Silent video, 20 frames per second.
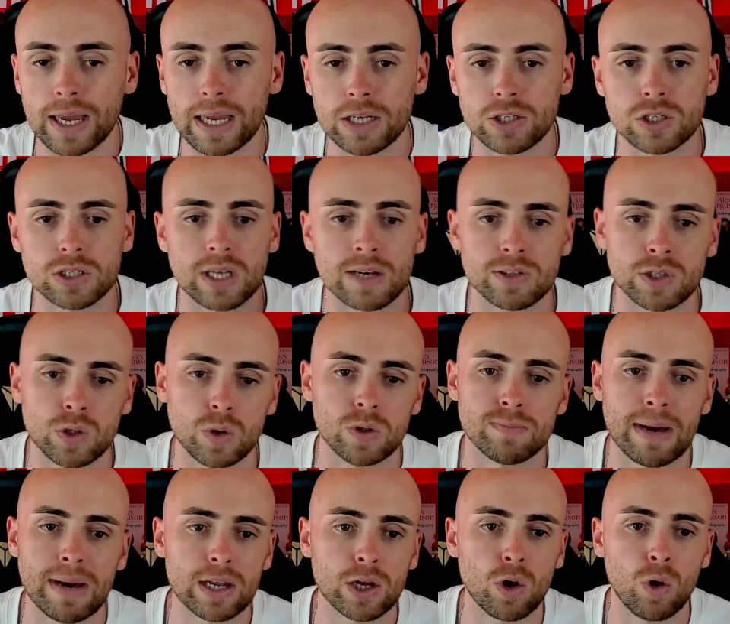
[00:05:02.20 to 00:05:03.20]
He just has to do his
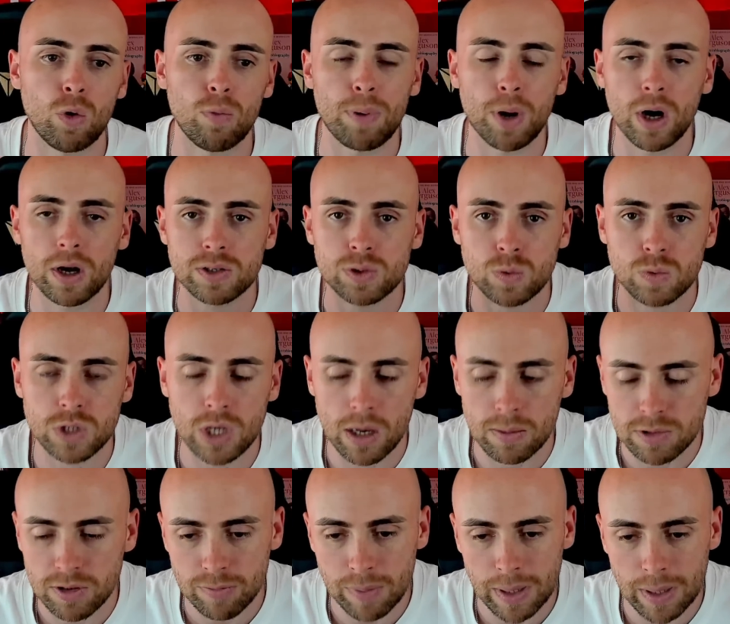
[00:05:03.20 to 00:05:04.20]
medical. Personal
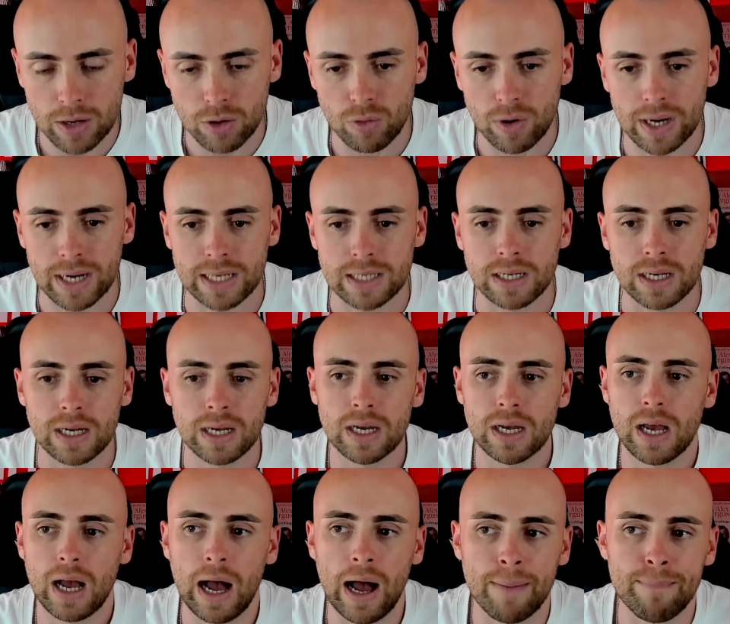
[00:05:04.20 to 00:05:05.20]
terms have been agreed.
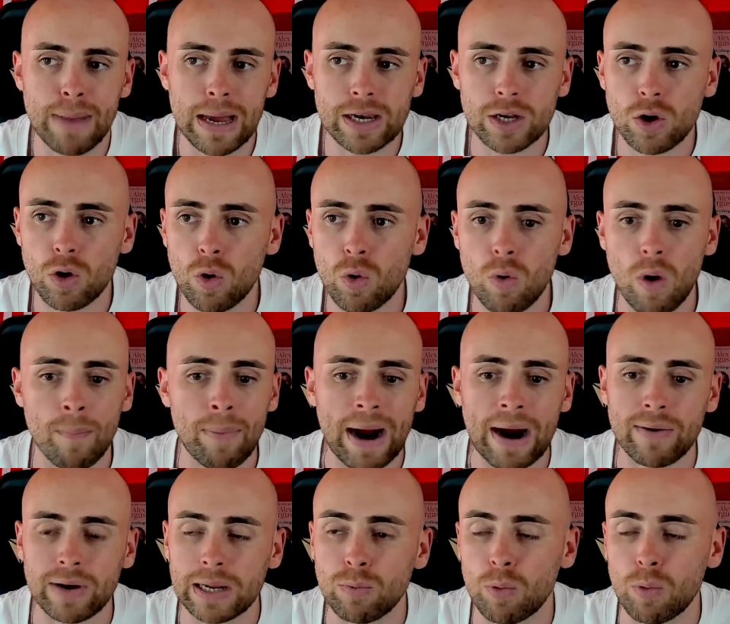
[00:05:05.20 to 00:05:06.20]
Medical
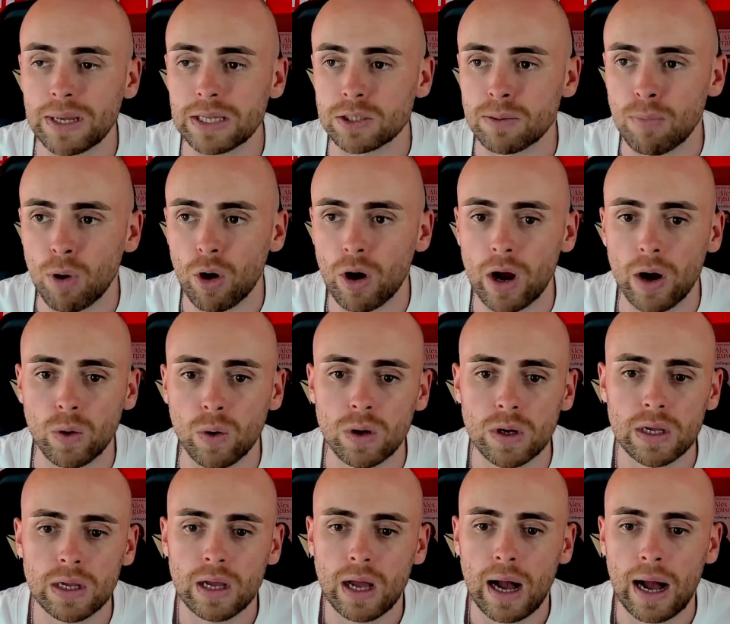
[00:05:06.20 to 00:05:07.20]
apparently will be tomorrow.
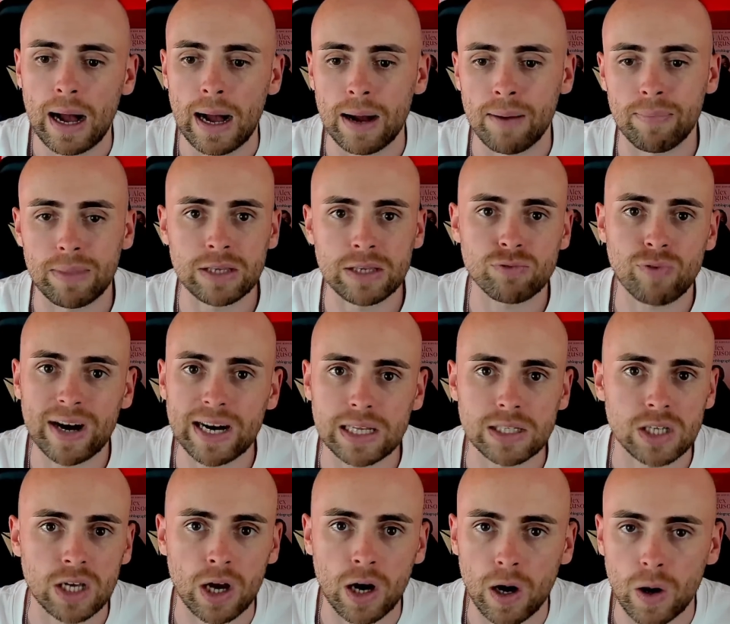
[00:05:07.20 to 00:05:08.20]
He's ready
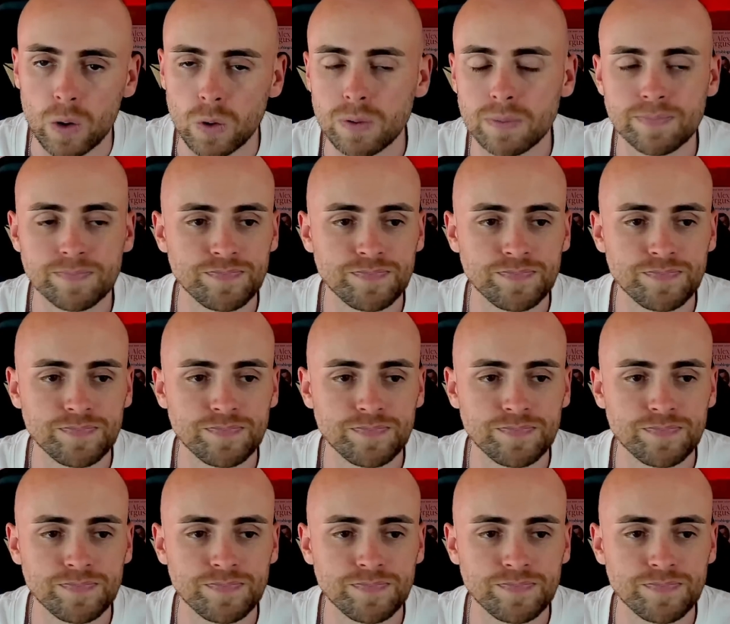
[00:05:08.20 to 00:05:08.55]
to go.